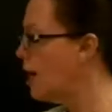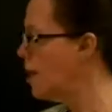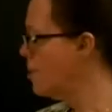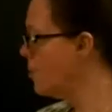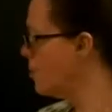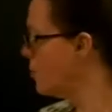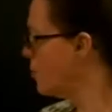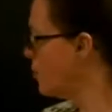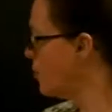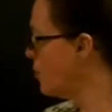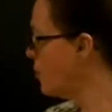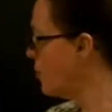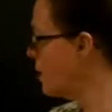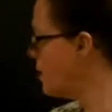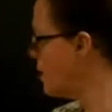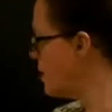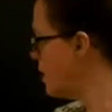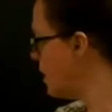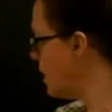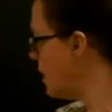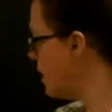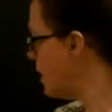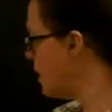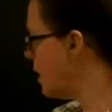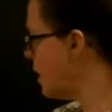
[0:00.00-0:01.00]
But the
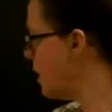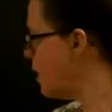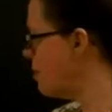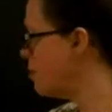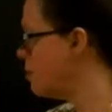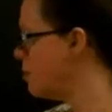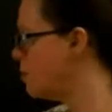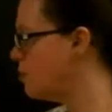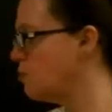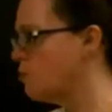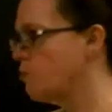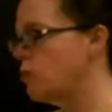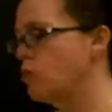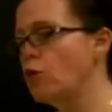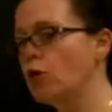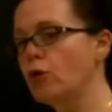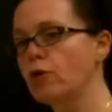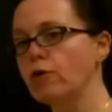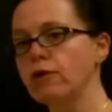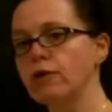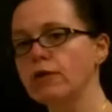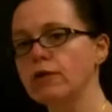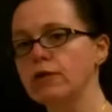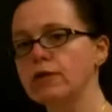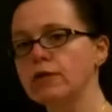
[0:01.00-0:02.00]
reason I kept it
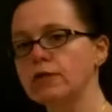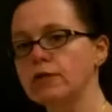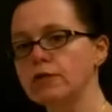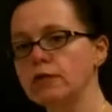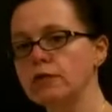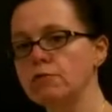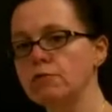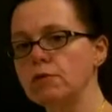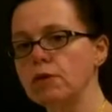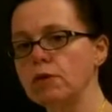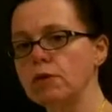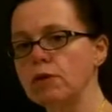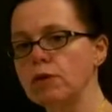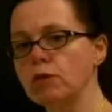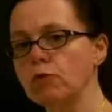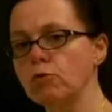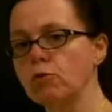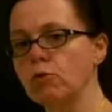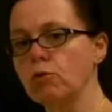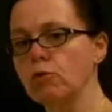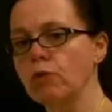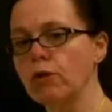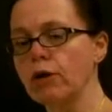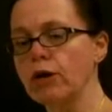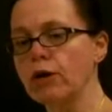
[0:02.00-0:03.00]
plural is to make you
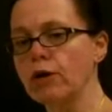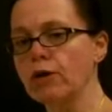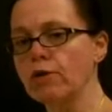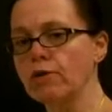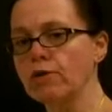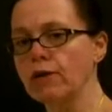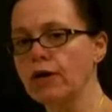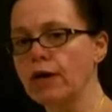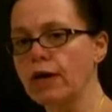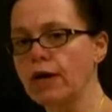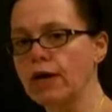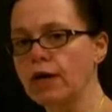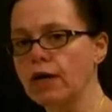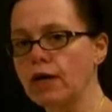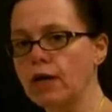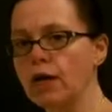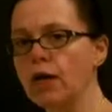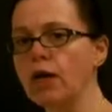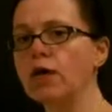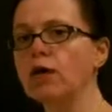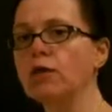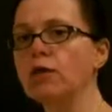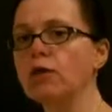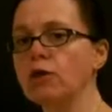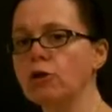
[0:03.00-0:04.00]
aware that
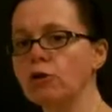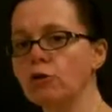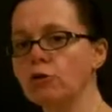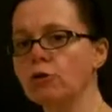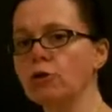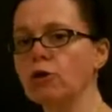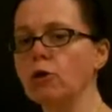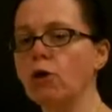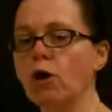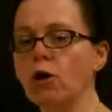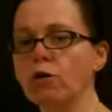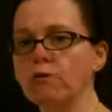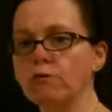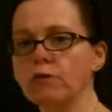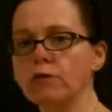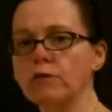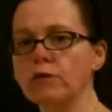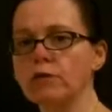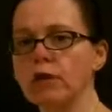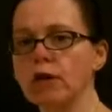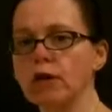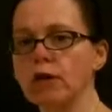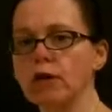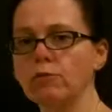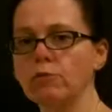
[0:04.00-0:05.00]
there will be often
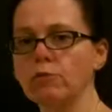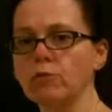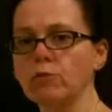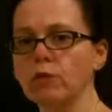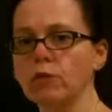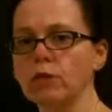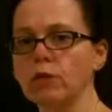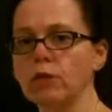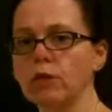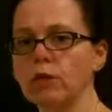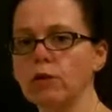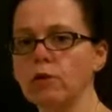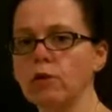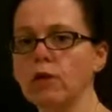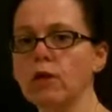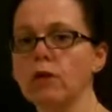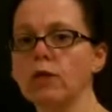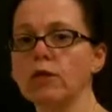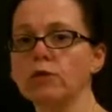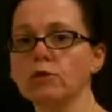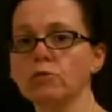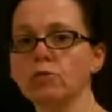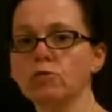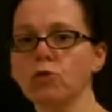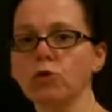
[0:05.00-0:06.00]
times when there
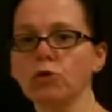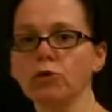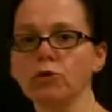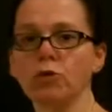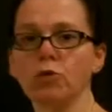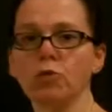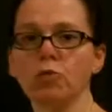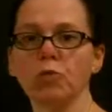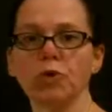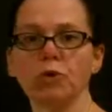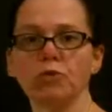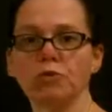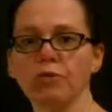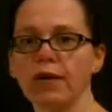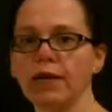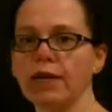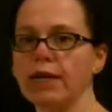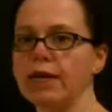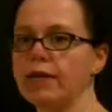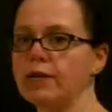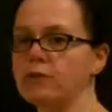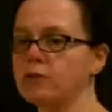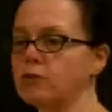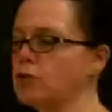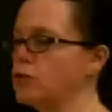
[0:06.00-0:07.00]
is more than one right
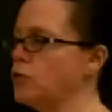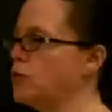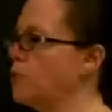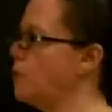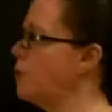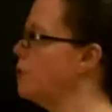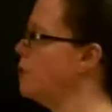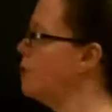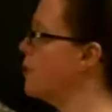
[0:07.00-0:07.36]
answer.